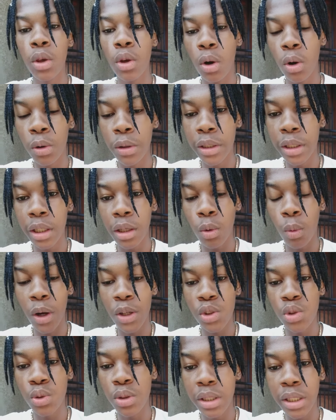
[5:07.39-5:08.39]
Only
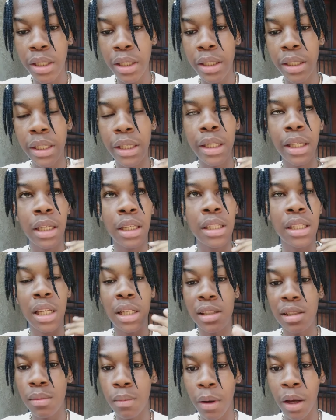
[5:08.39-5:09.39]
what you need is
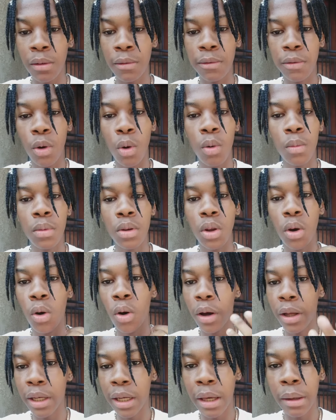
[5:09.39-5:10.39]
a smartphone
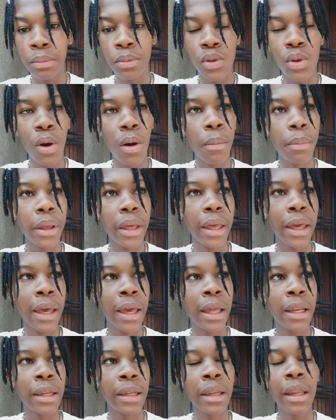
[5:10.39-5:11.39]
or a laptop
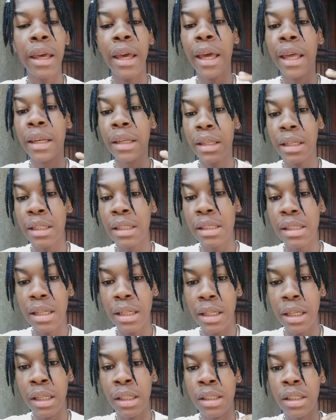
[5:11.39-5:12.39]
and an
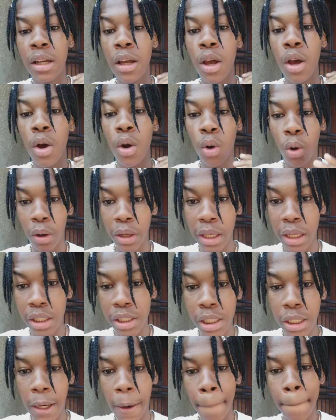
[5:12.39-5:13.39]
internet
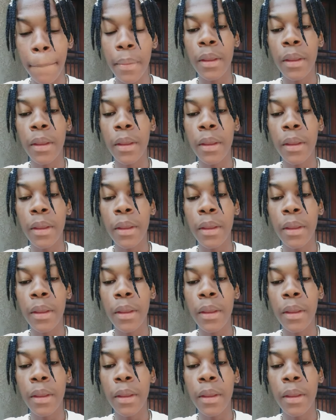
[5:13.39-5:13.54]
connection.